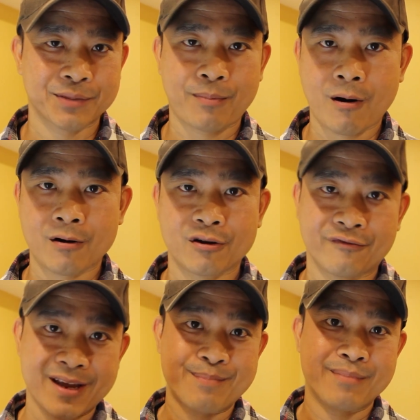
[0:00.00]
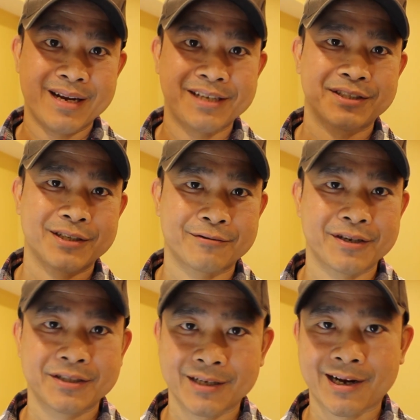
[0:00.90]
a part of a
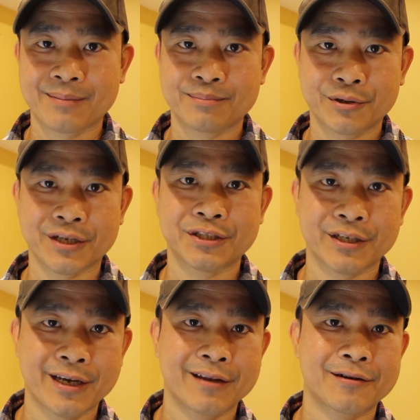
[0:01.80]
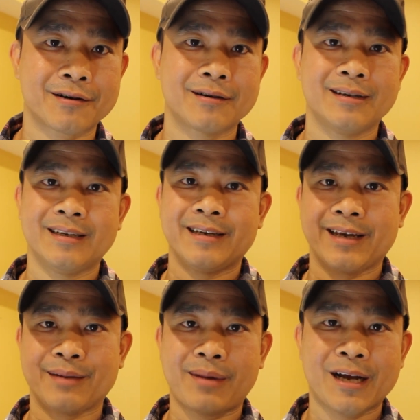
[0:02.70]
mini-series that I'm putting together
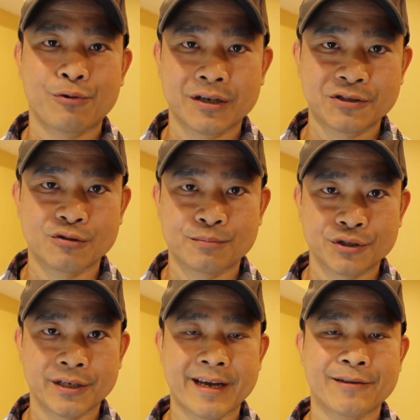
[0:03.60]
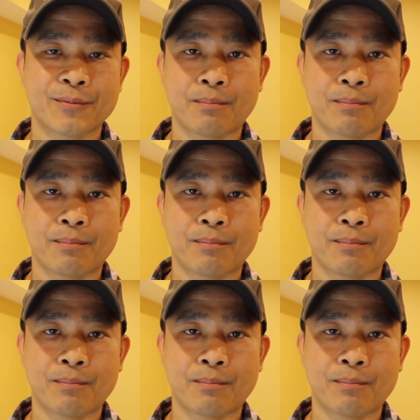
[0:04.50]
in my quest to put together